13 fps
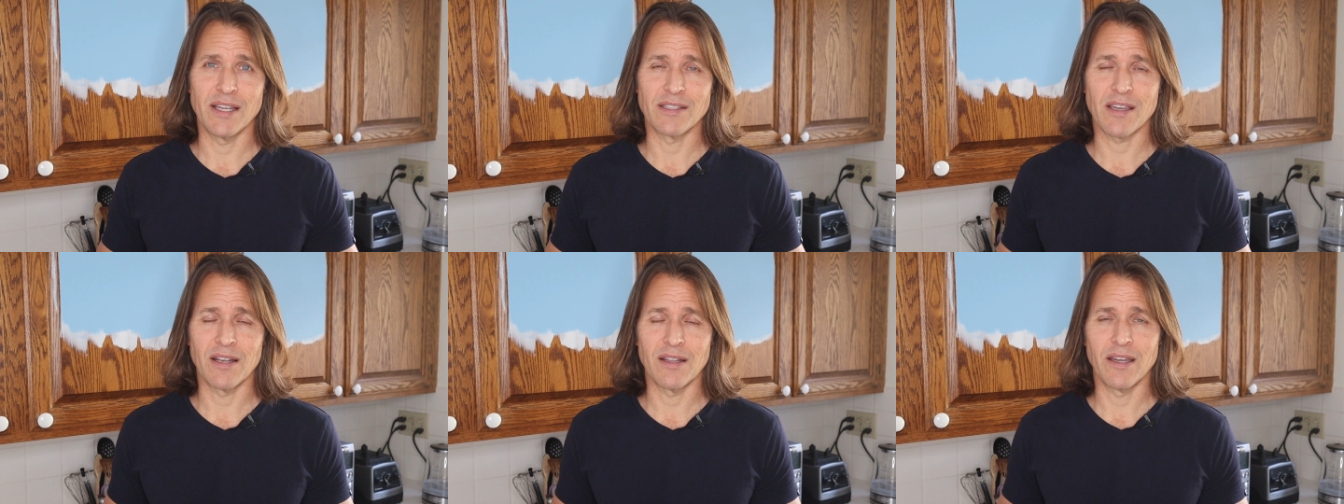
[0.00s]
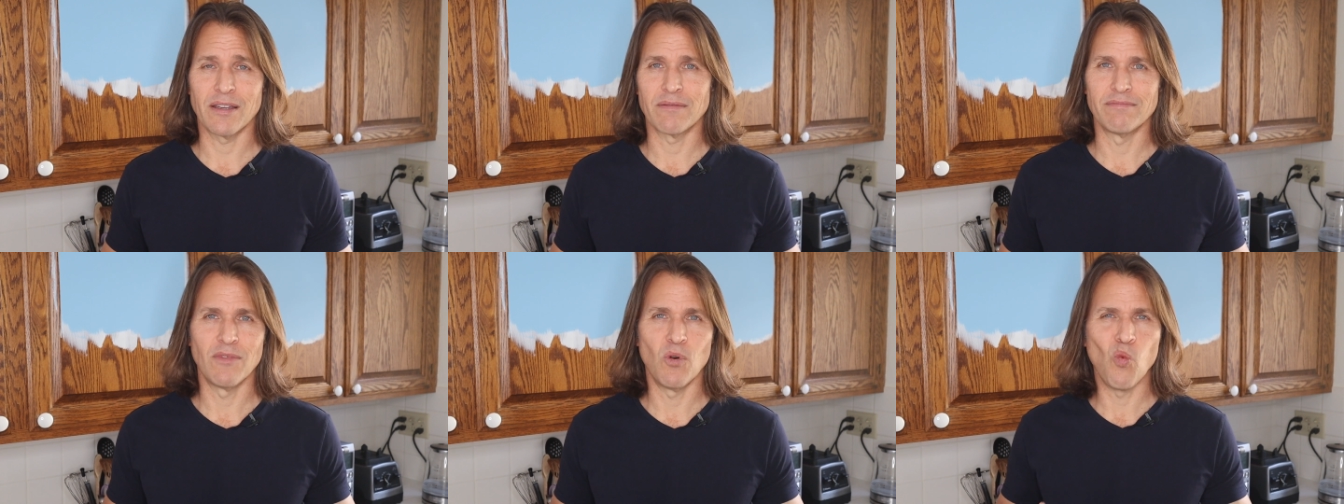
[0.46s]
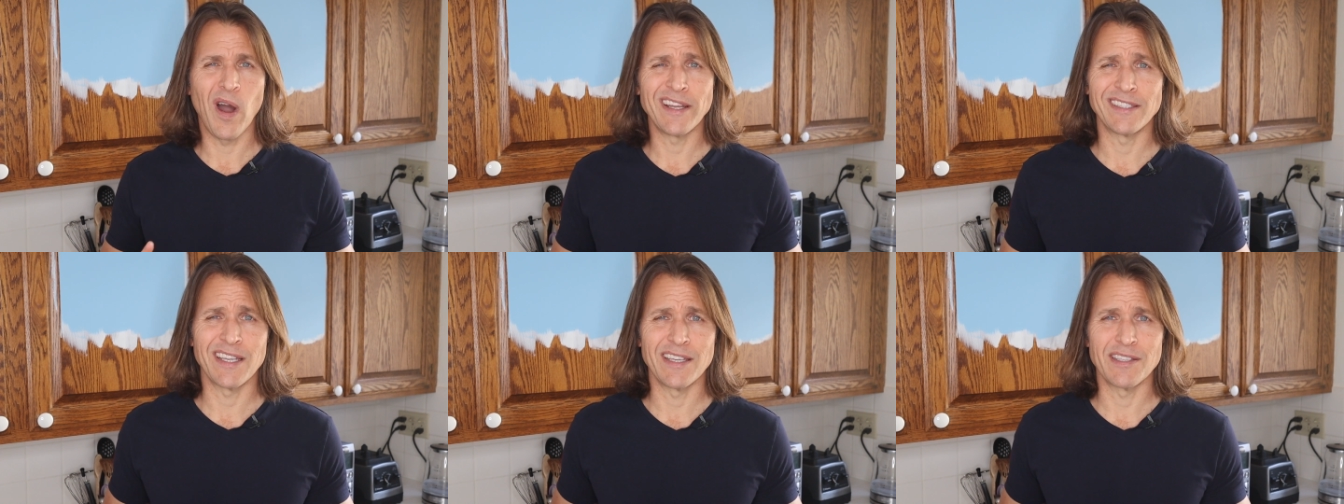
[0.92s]
It's kind of like
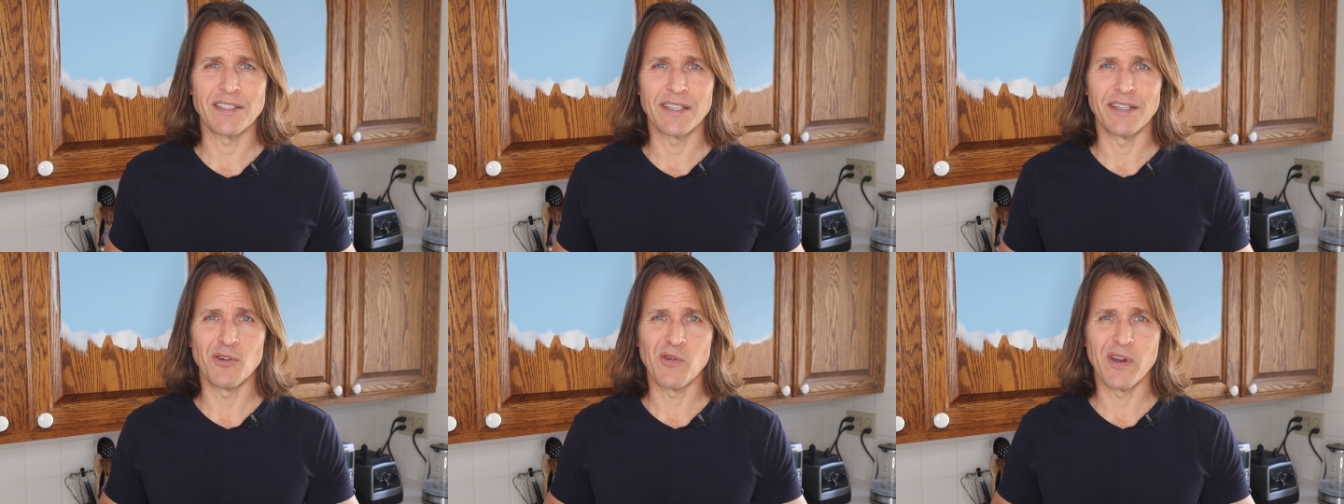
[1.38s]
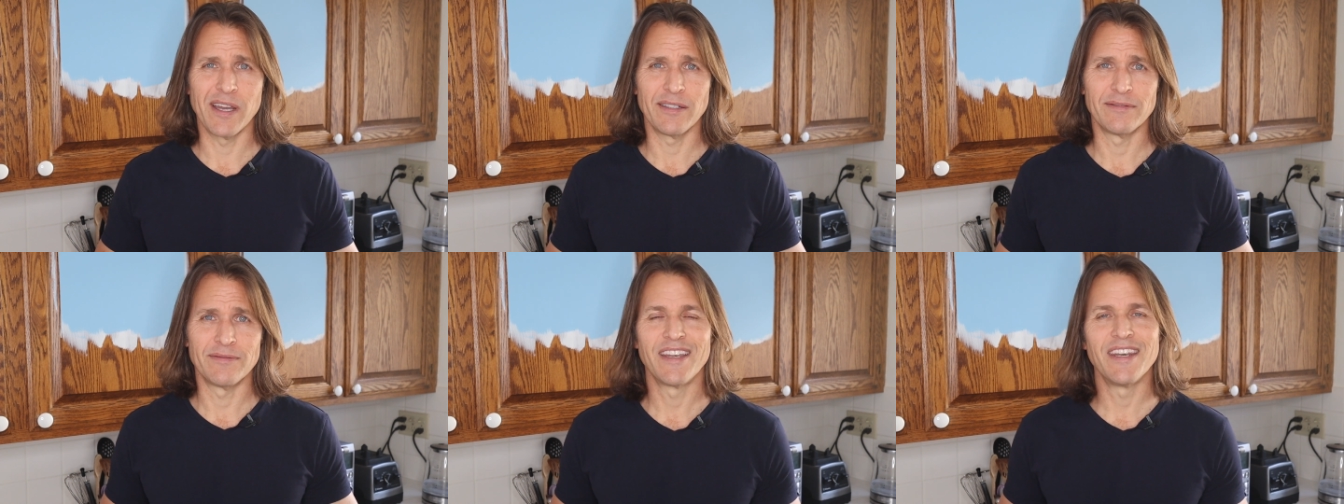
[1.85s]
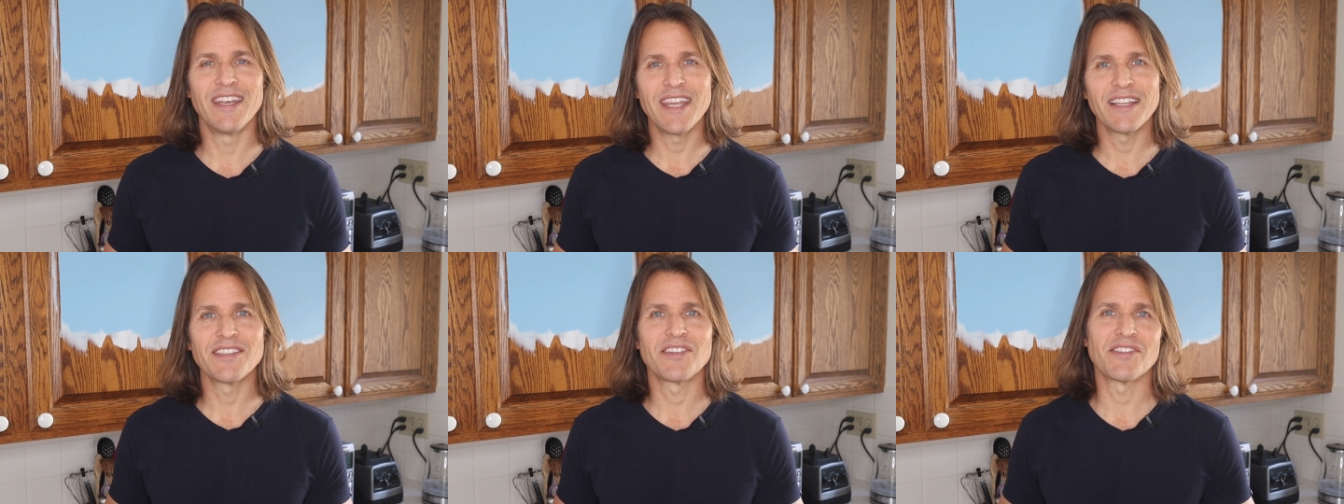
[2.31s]
wine tasting in a way.
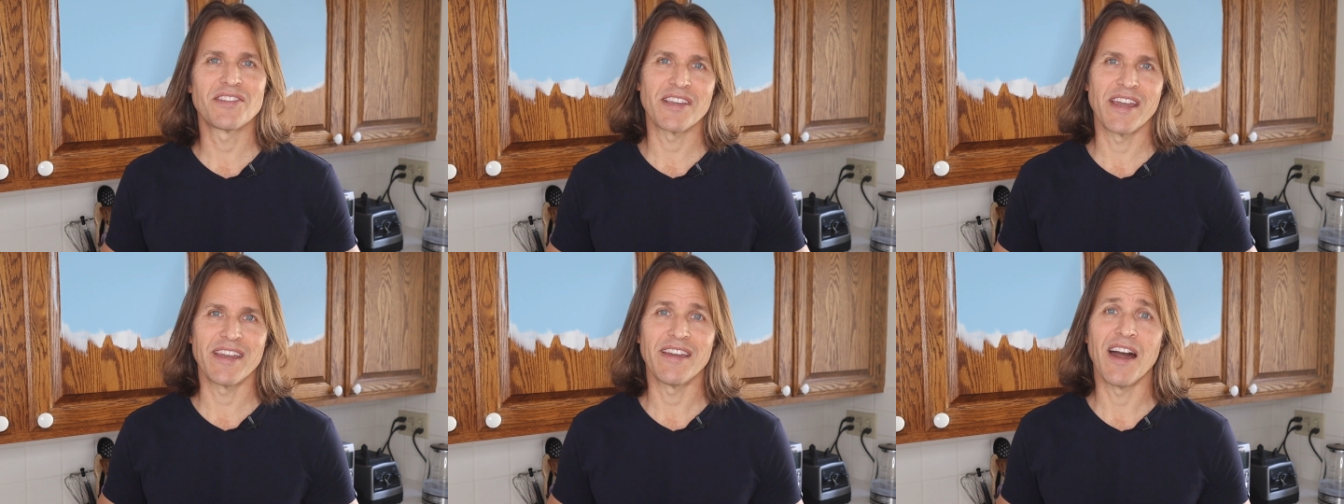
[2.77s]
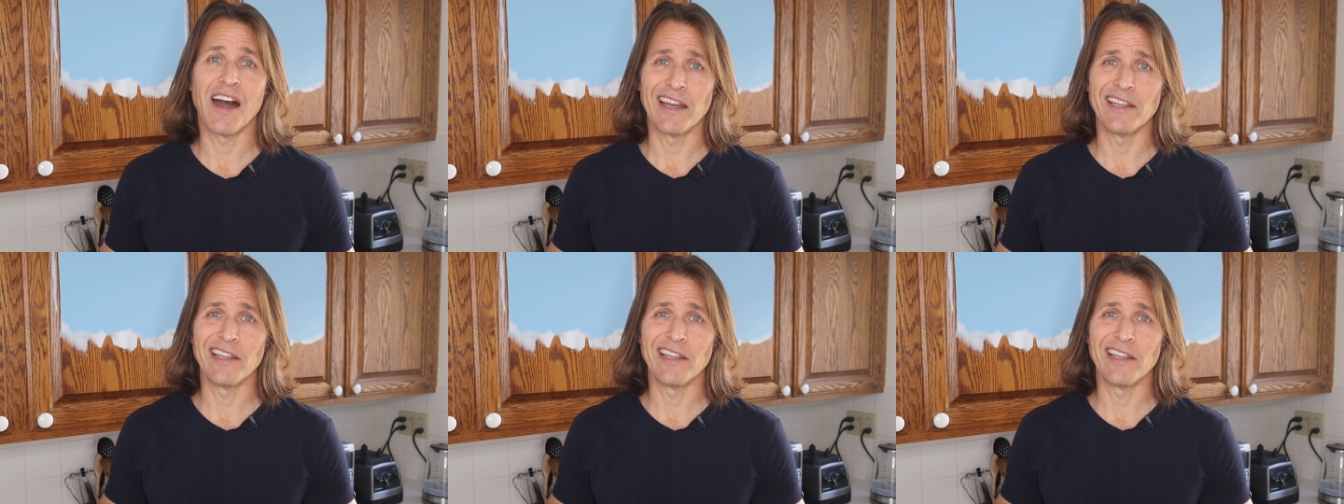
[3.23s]
Needless to say, I